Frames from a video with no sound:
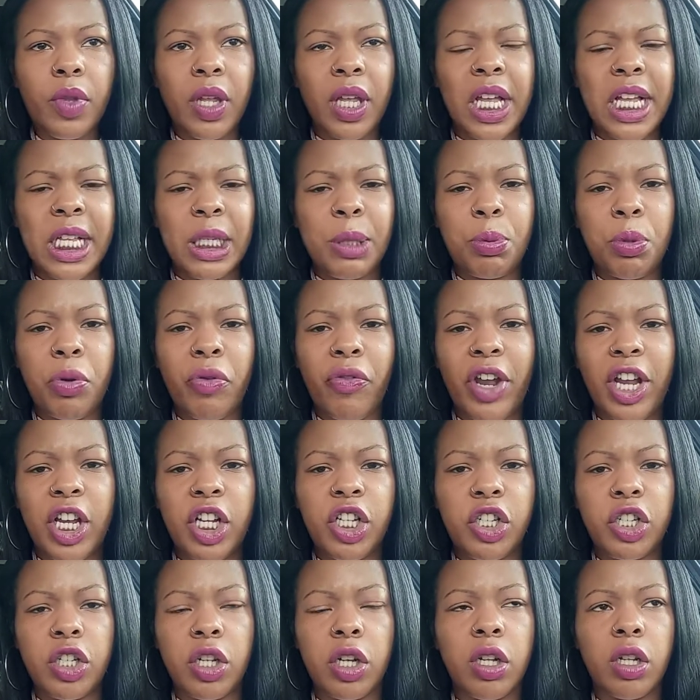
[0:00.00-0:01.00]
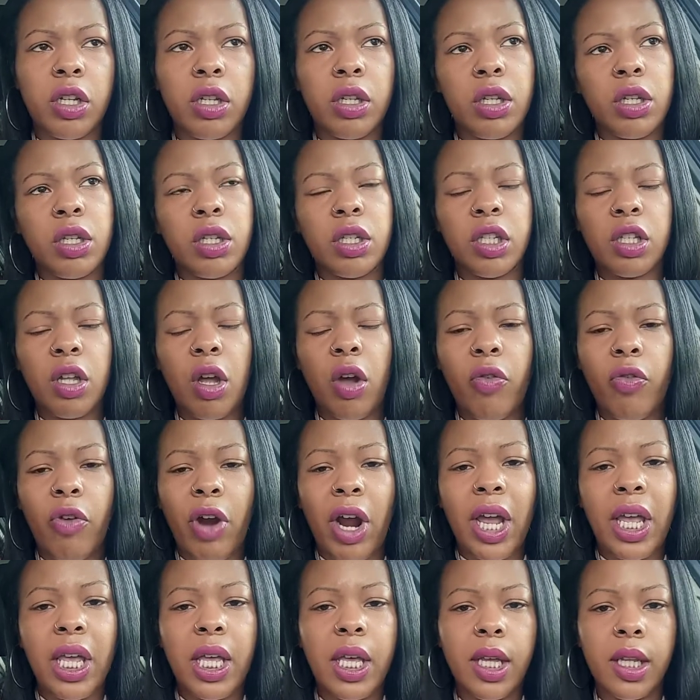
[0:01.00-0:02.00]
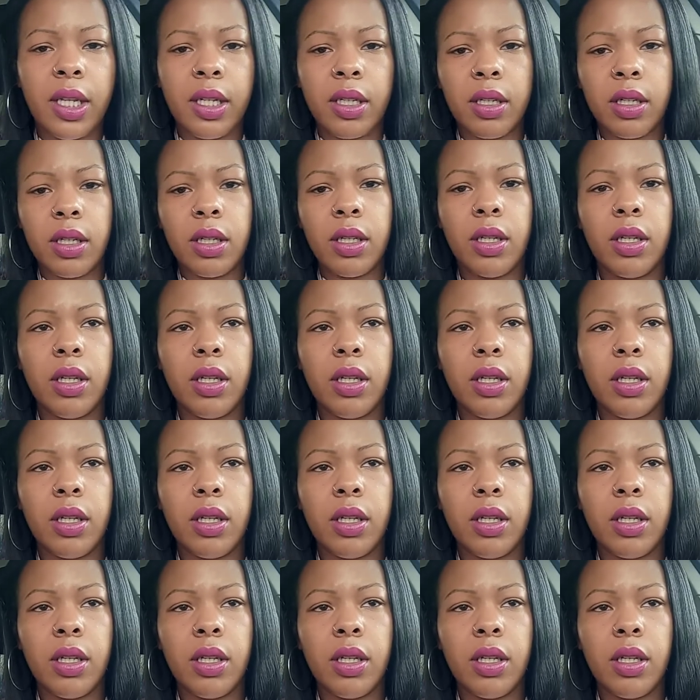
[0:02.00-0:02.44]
inspiration, start writing.